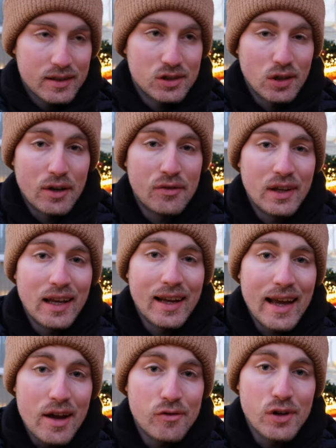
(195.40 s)
So I feel like
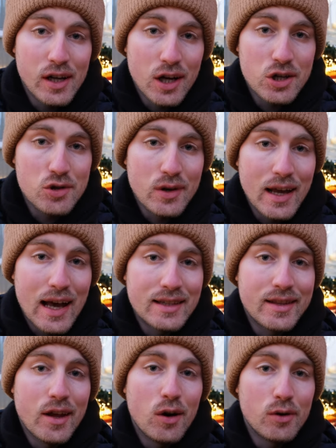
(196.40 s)
every country
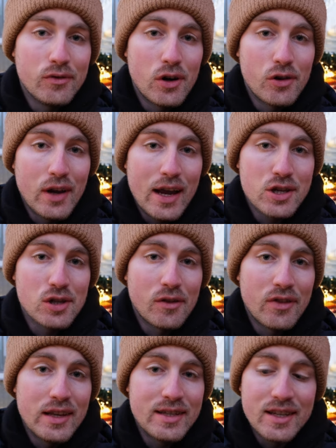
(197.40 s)
has their own variation
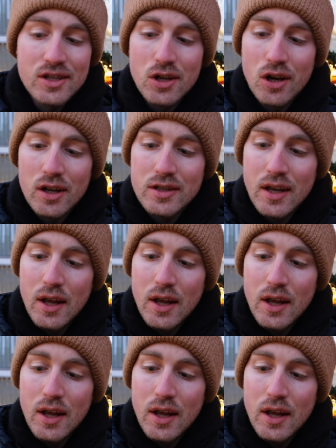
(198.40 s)
of this dessert